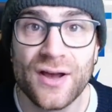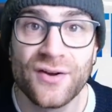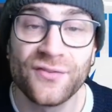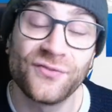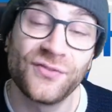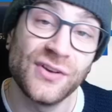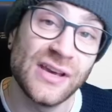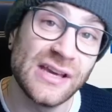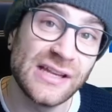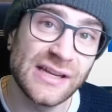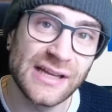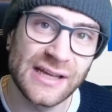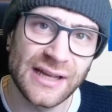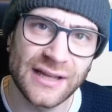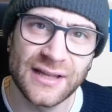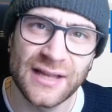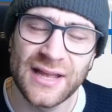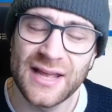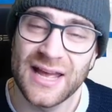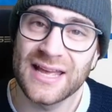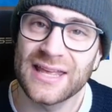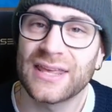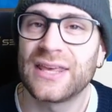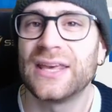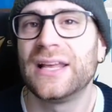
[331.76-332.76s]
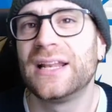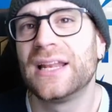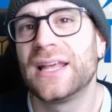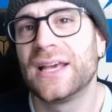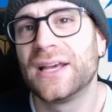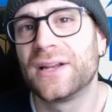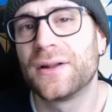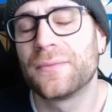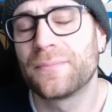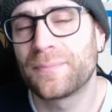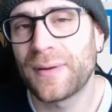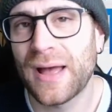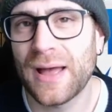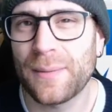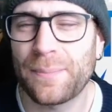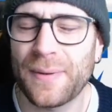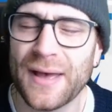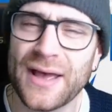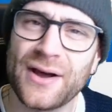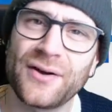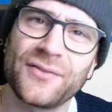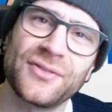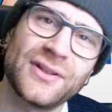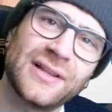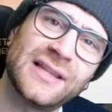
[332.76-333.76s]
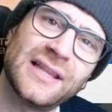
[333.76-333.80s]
feeding Kylian Mbappe on the